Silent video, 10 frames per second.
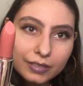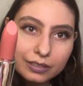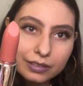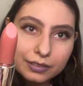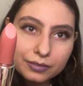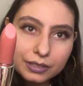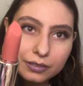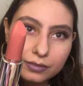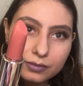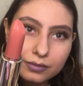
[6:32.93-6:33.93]
there we
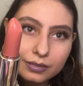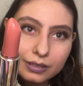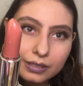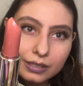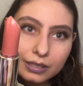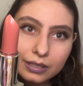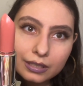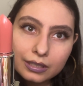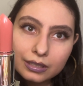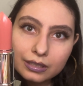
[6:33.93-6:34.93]
go.
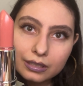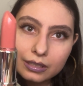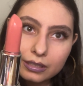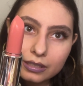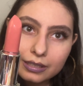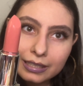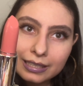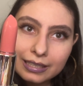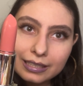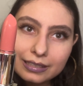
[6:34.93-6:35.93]

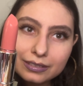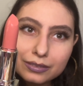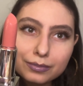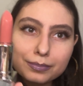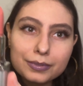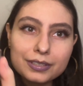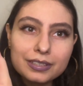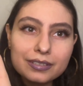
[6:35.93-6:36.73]
It's so pretty.